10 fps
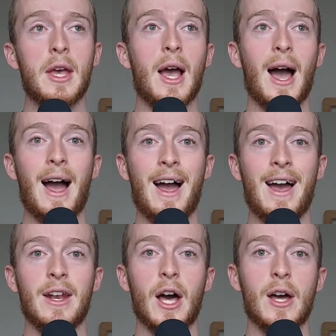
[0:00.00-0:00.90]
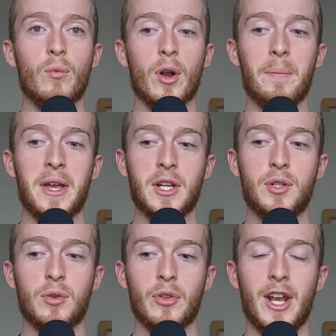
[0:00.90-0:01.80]
and I'd want to make
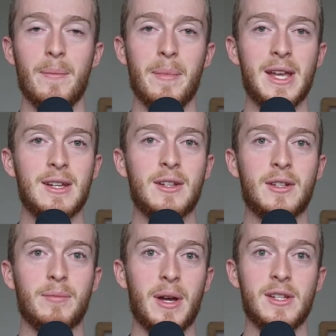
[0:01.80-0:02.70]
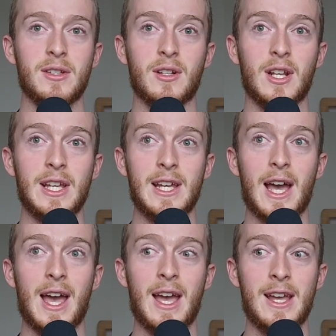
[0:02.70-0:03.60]
sure that it makes basically
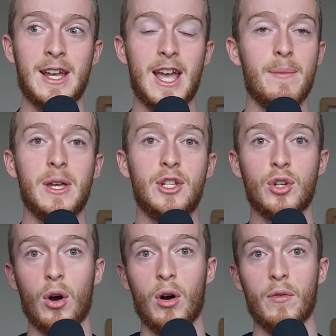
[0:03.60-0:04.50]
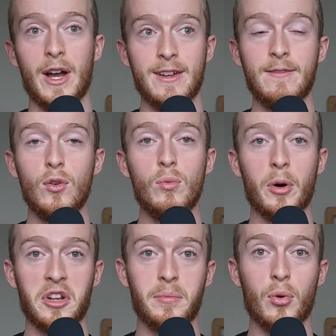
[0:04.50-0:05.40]
a image of a full
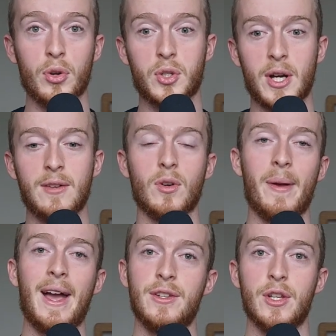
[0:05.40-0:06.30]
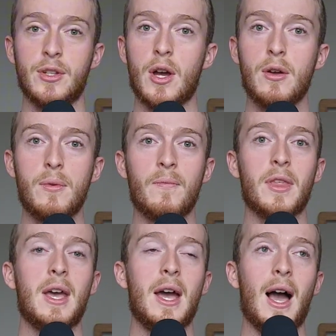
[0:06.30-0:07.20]
body portrait from head to toe,
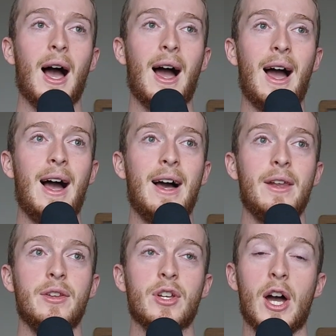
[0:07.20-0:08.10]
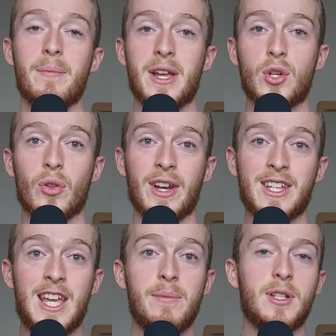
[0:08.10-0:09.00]
and I'd make sure that it
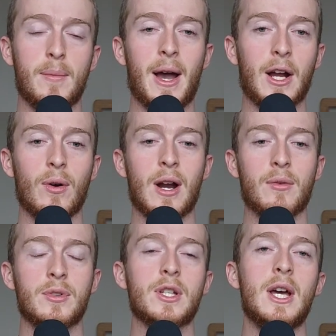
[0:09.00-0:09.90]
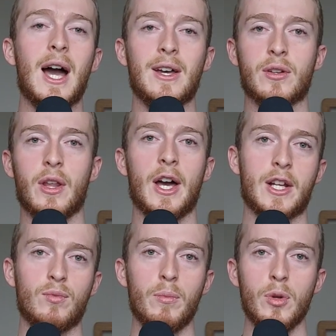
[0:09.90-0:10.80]
keeps the background so that I could
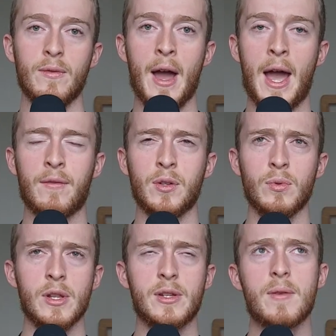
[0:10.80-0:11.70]
remove it afterwards.